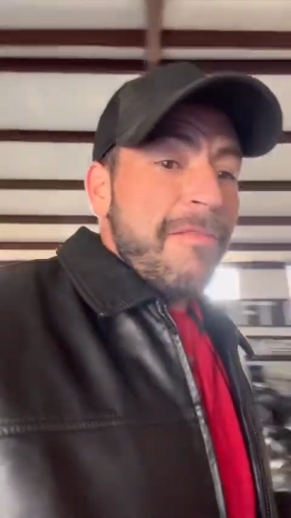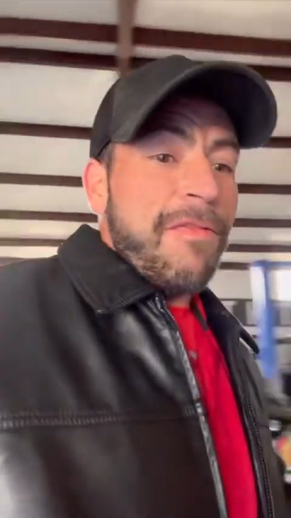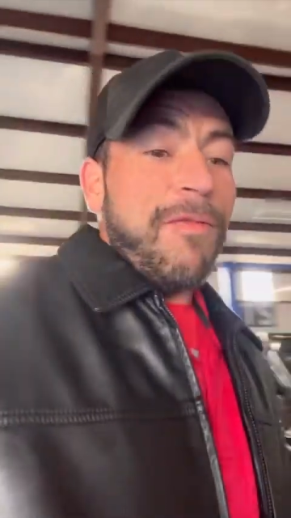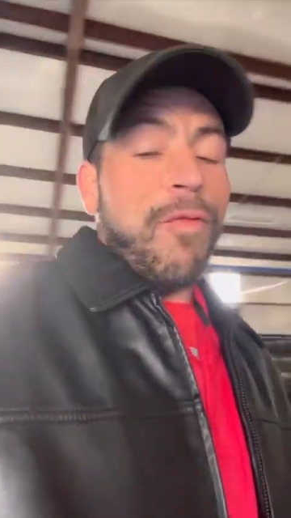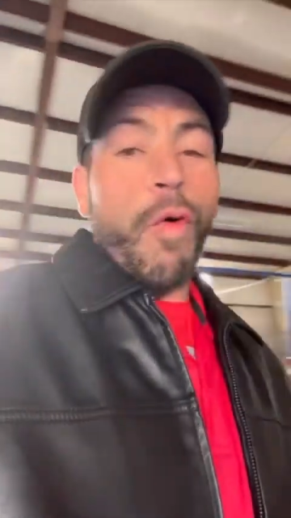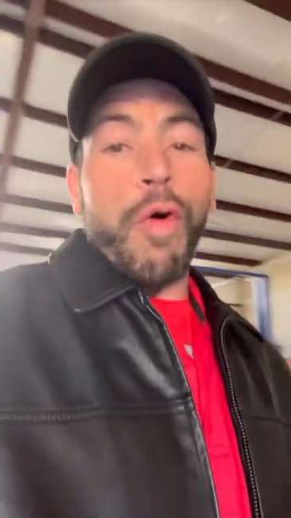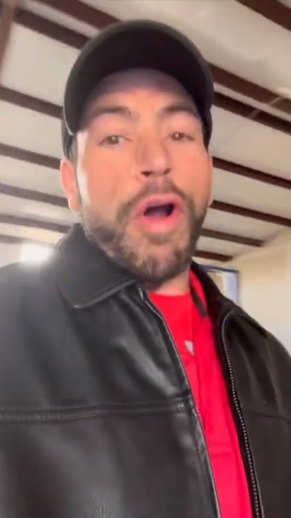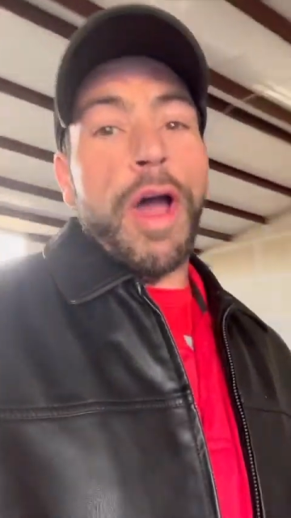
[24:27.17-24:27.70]

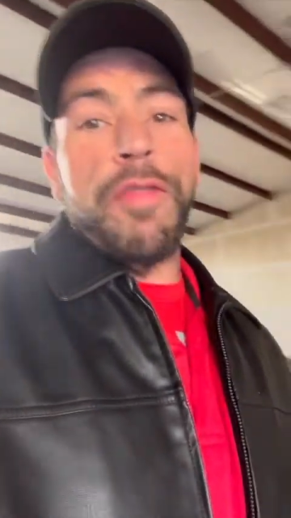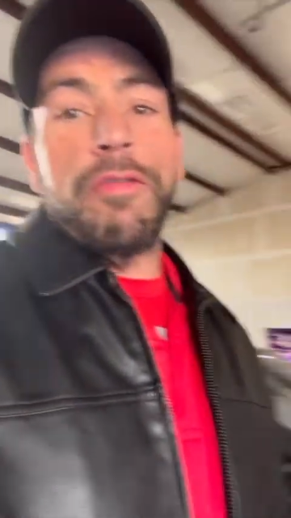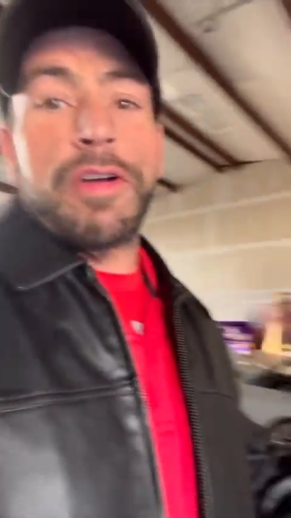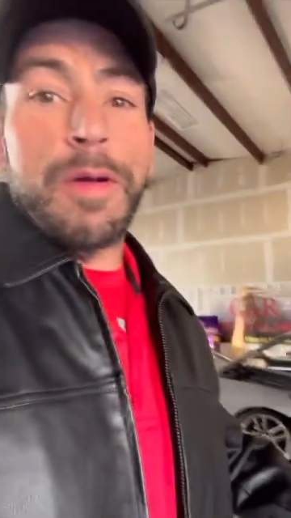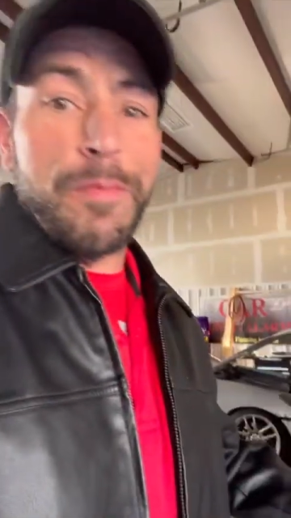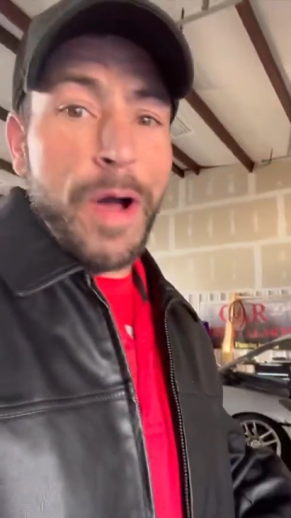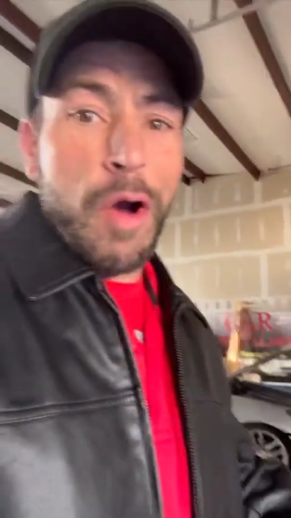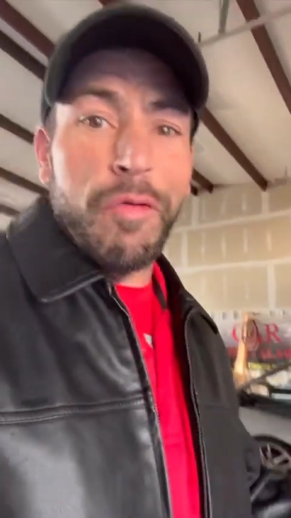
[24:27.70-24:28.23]
4 other
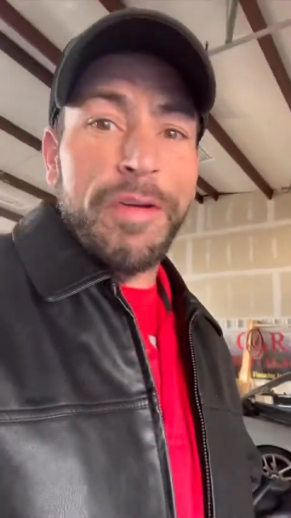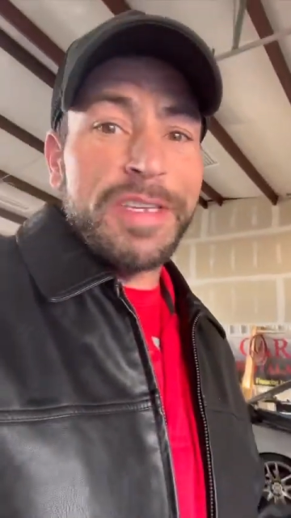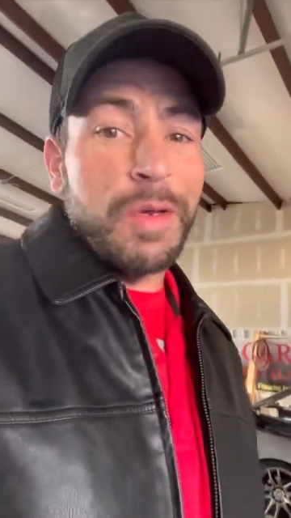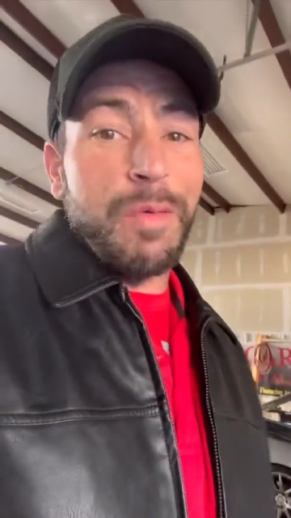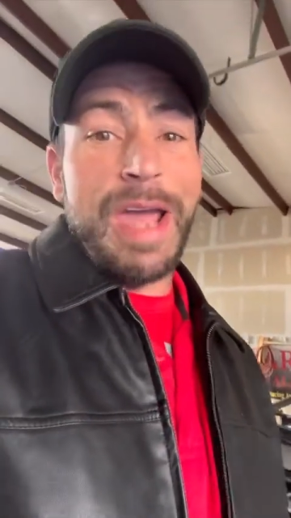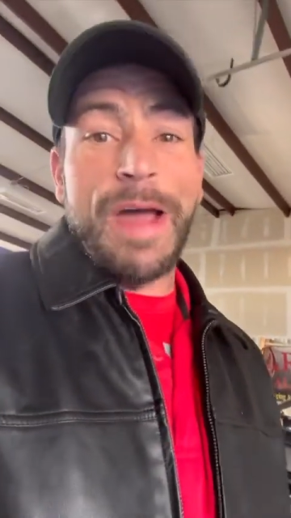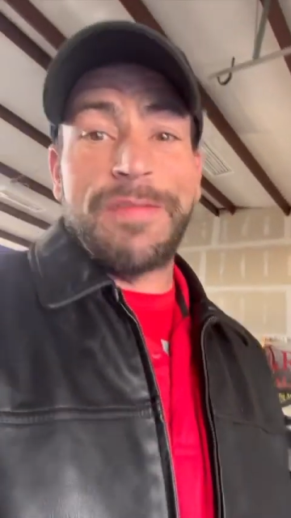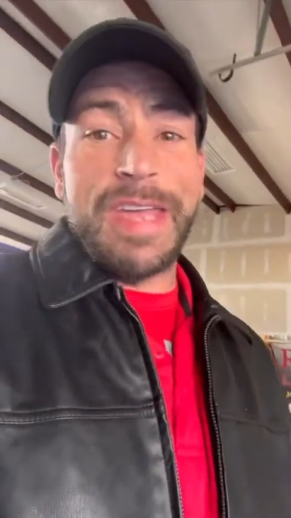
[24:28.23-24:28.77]
components that
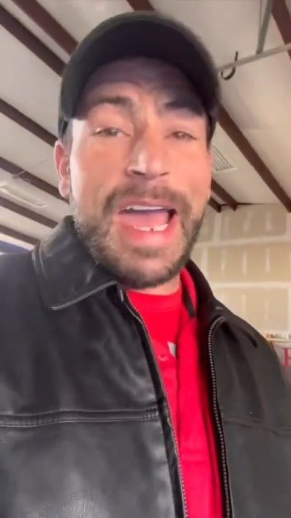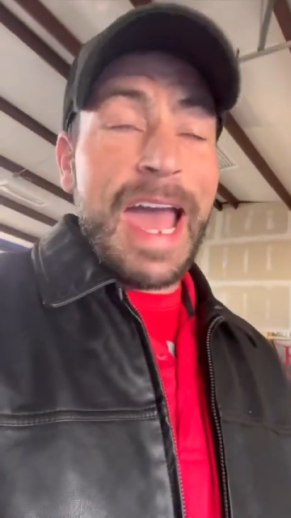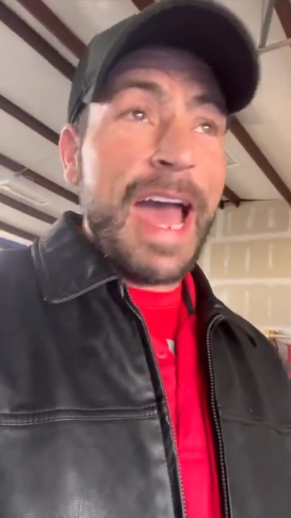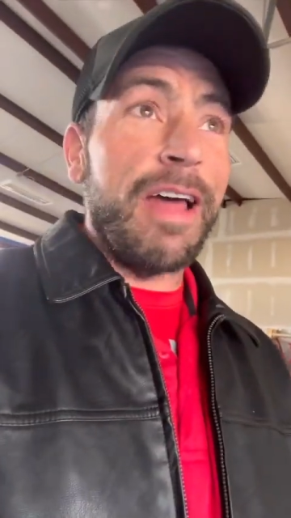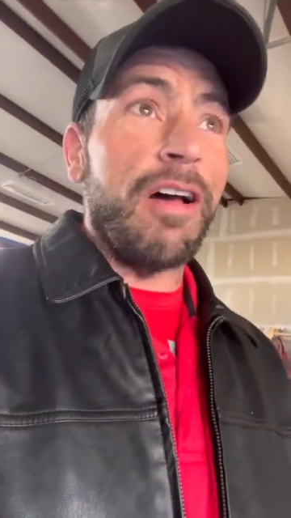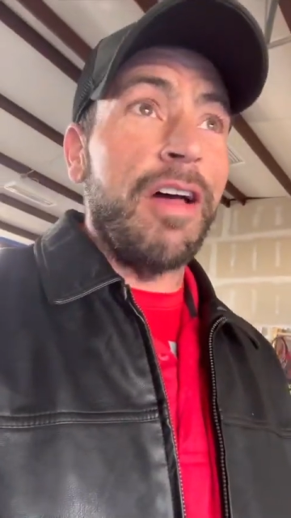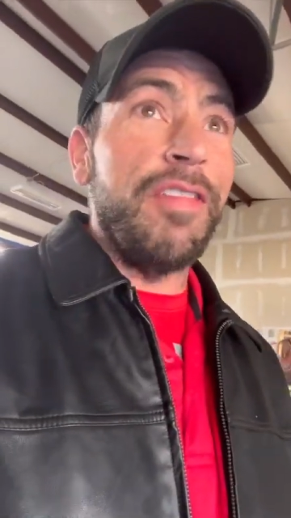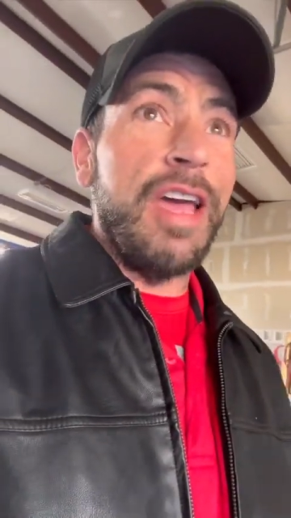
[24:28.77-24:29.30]
we have to
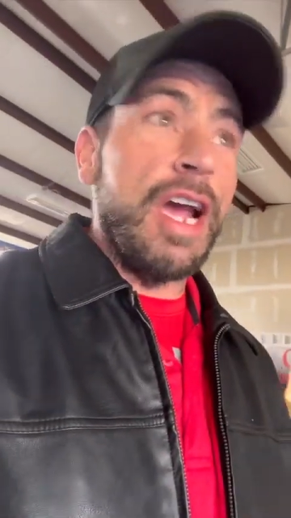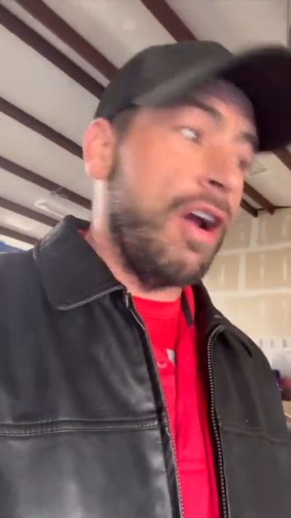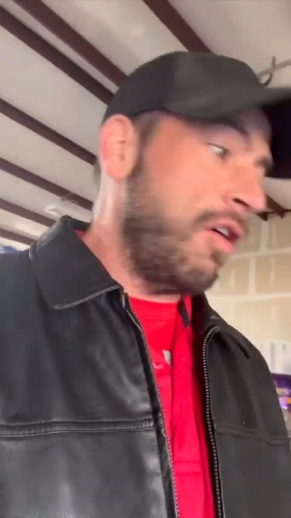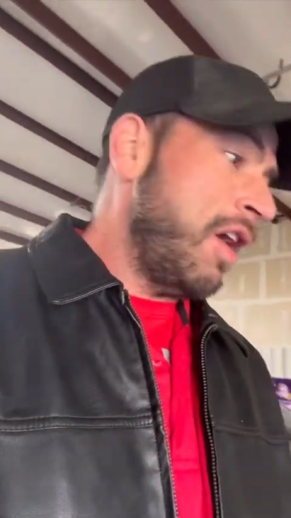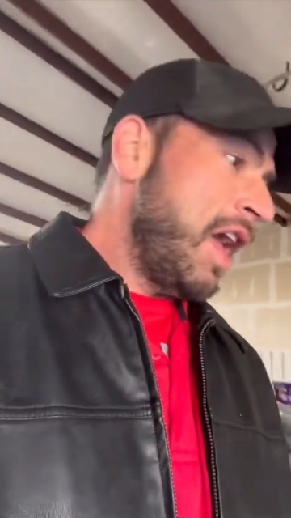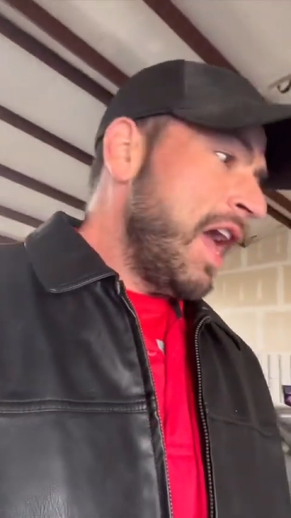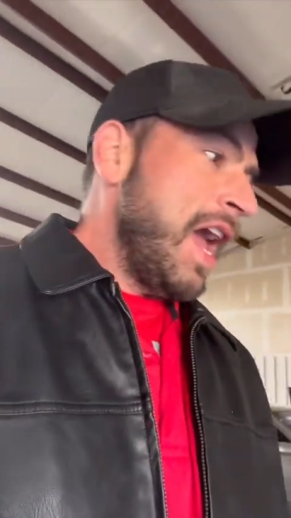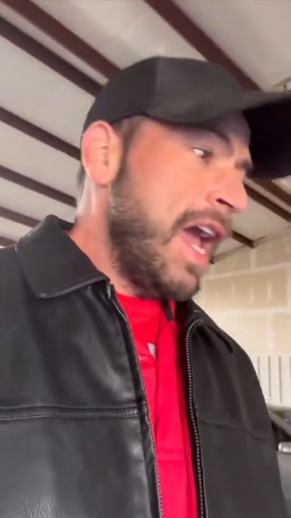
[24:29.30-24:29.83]
add on there,